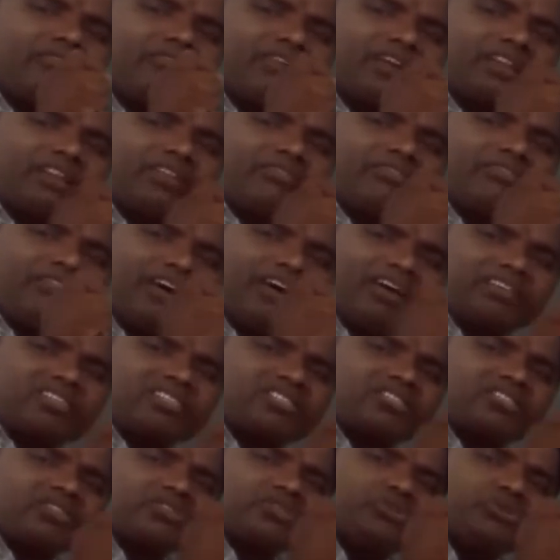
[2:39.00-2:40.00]
for the
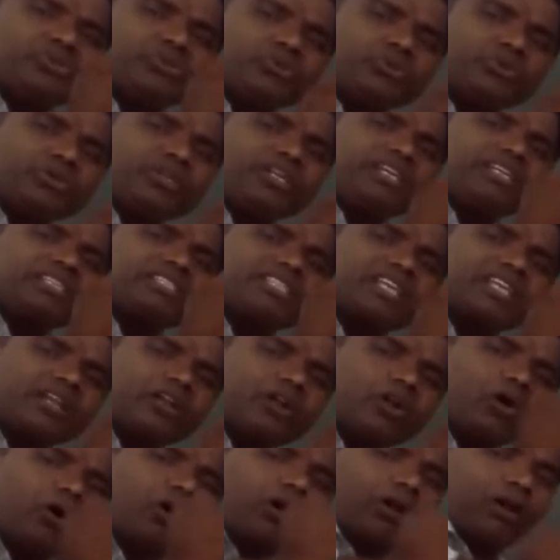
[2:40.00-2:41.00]
first
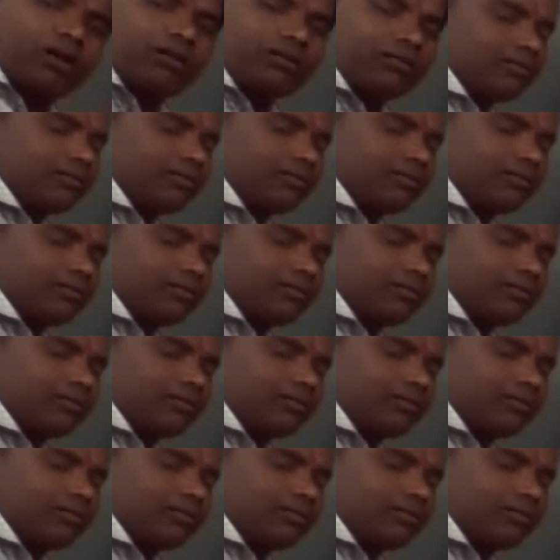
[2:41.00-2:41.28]
unicellular.